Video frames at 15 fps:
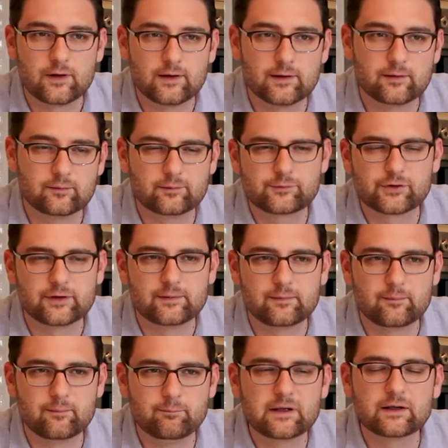uh, oh, I'm sorry,
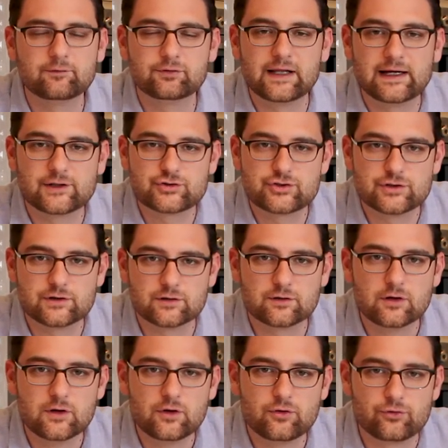middle of last year
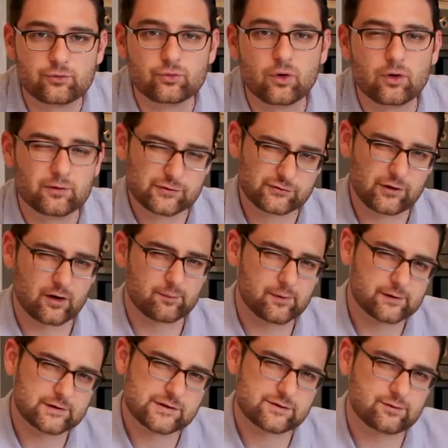through all
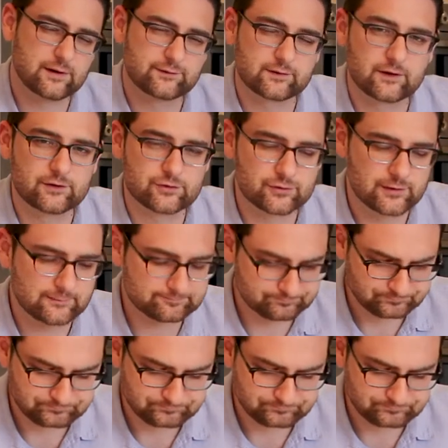Starbucks throughout the country,